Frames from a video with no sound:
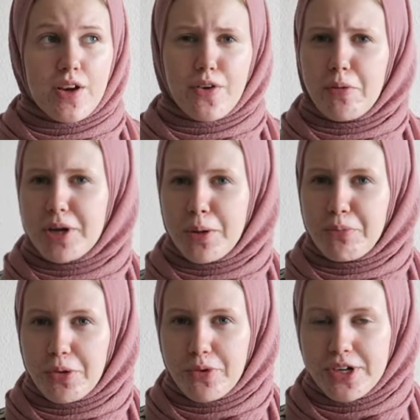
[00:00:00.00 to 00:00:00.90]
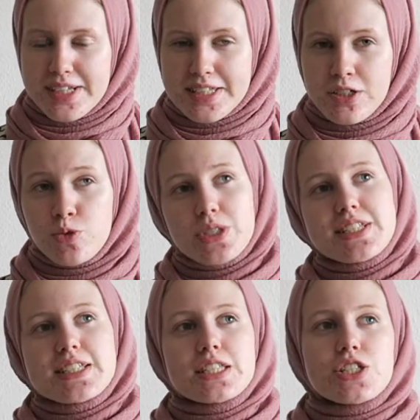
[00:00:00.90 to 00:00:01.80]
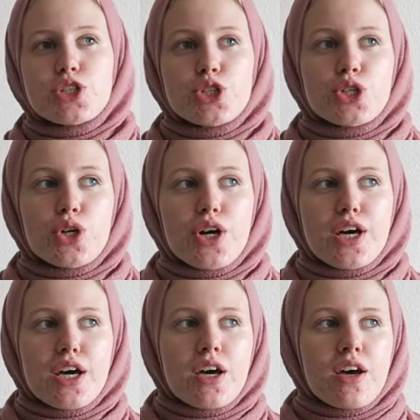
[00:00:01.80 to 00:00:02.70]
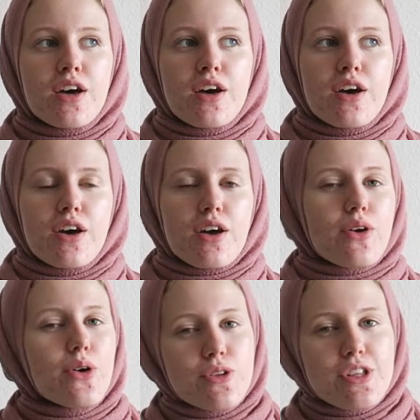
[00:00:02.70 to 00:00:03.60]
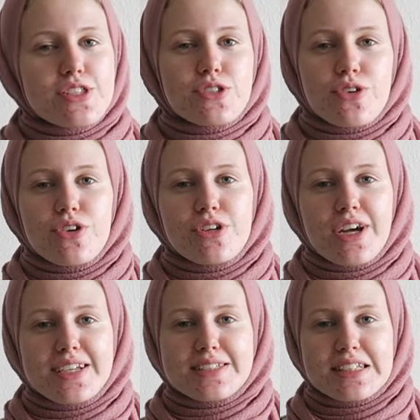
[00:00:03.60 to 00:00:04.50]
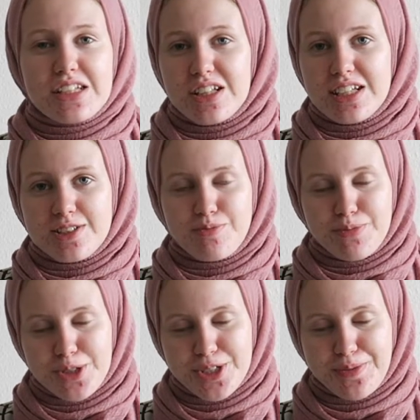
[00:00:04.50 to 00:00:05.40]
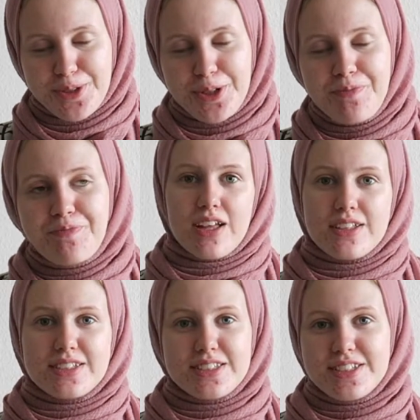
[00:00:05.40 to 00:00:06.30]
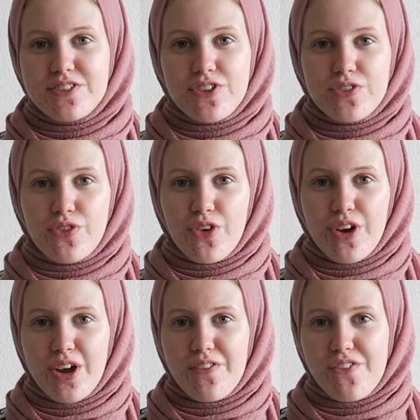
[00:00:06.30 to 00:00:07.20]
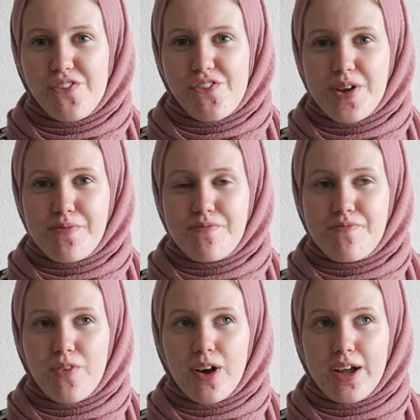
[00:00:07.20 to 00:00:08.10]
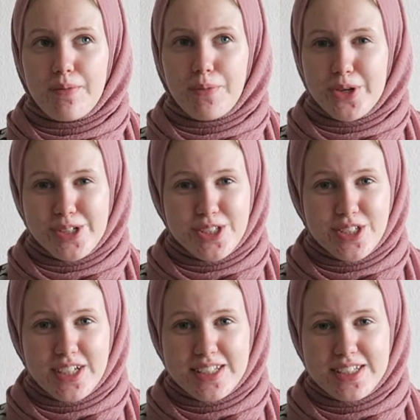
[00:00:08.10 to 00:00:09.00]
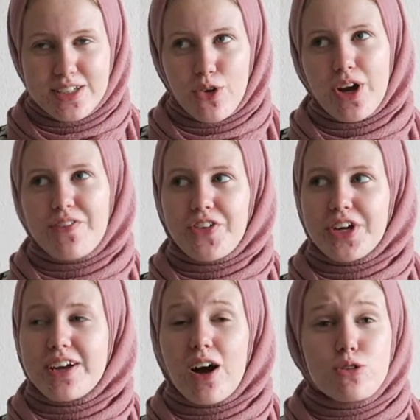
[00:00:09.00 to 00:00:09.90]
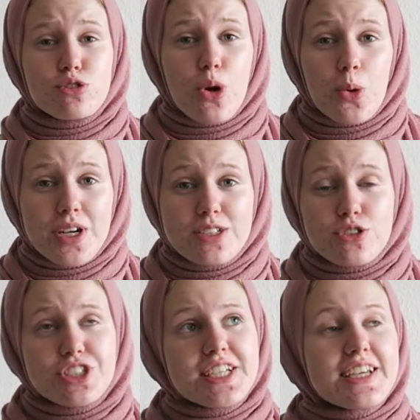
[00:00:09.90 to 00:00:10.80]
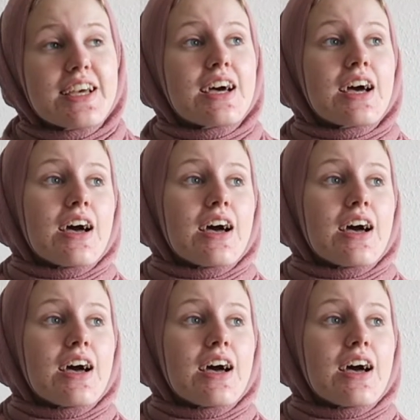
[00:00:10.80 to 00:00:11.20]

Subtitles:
Ramadan preparation, which is to go to the store as little as possible. This is different for every person, I think, or every household I should say.